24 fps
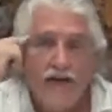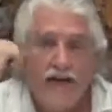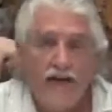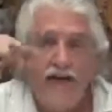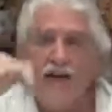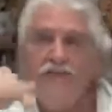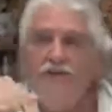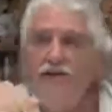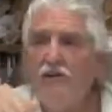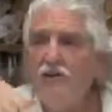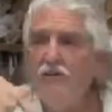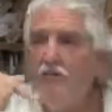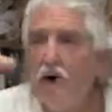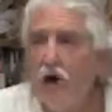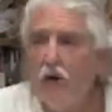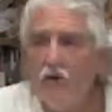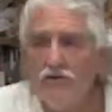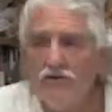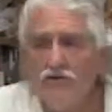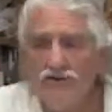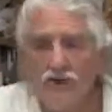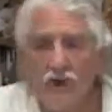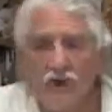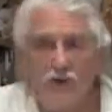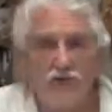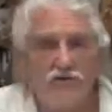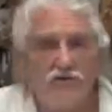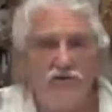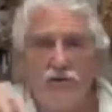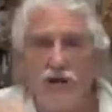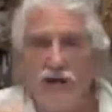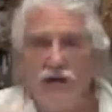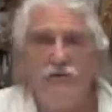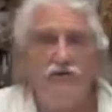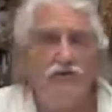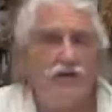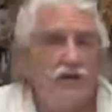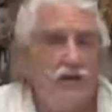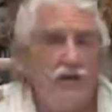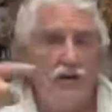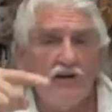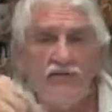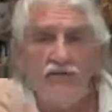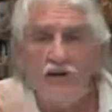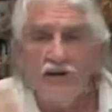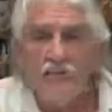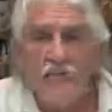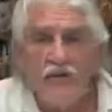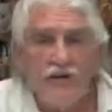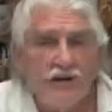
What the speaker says: Even bone cells. Cells are living